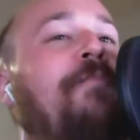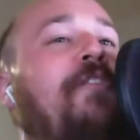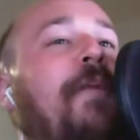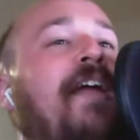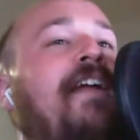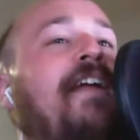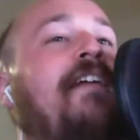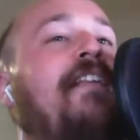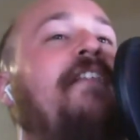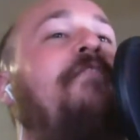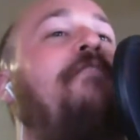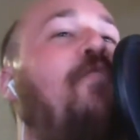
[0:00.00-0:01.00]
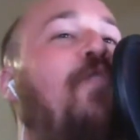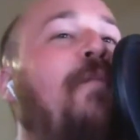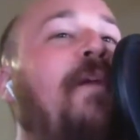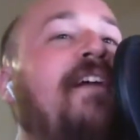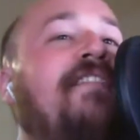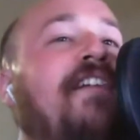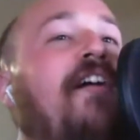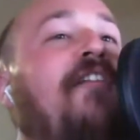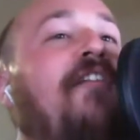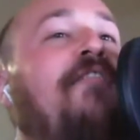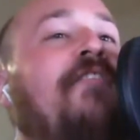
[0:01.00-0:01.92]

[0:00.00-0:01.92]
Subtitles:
the making like for myself.